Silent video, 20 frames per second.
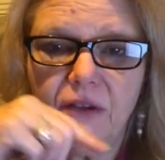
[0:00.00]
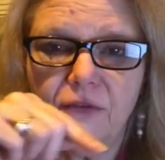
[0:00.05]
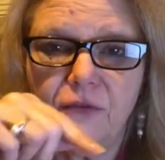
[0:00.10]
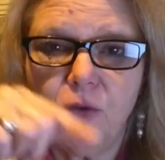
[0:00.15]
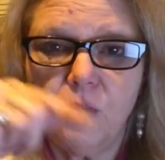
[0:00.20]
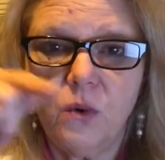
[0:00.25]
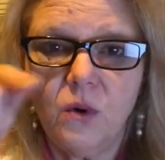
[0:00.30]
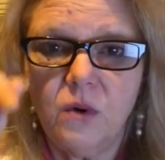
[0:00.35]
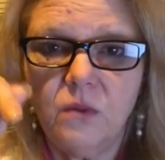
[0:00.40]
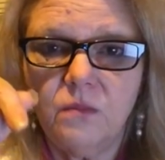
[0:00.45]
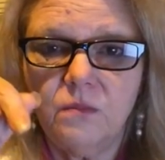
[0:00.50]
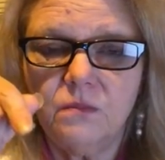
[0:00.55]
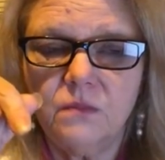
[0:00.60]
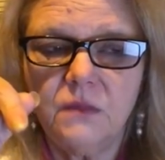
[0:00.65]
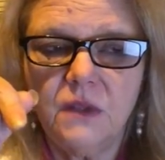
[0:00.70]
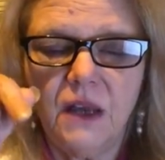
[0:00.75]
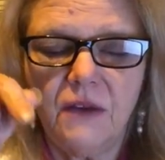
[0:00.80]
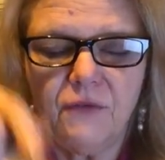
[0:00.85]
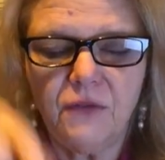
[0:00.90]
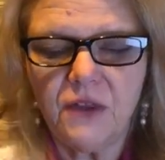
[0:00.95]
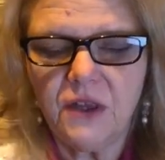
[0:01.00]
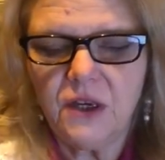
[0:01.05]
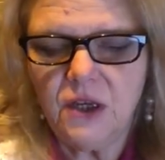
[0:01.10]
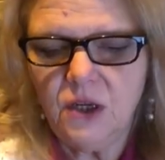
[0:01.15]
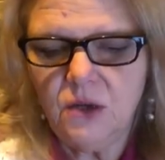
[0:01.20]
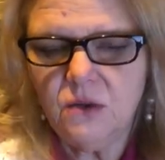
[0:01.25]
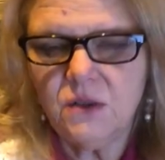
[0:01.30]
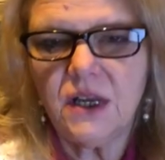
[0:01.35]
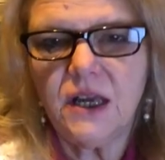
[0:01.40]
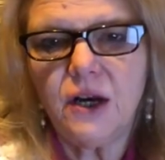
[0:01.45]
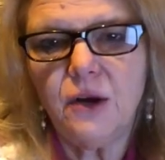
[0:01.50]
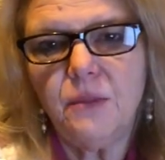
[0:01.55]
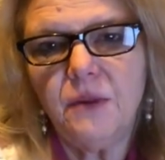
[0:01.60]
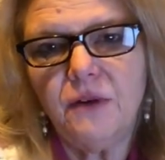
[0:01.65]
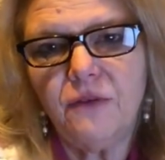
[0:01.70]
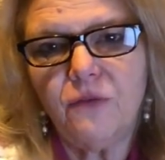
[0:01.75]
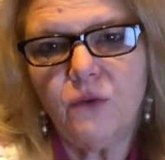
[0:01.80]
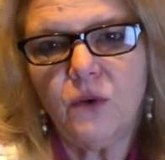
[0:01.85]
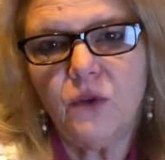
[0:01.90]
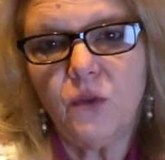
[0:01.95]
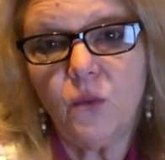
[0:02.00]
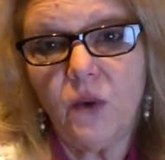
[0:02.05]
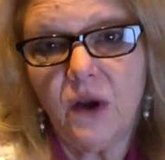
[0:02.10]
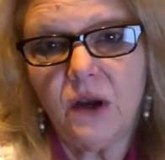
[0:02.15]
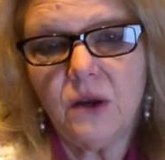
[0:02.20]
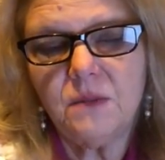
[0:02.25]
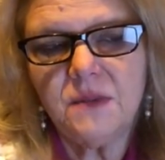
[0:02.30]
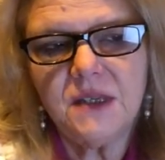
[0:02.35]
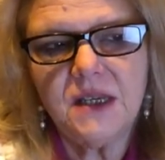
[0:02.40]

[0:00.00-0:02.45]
for not for the newsletter but for the welcome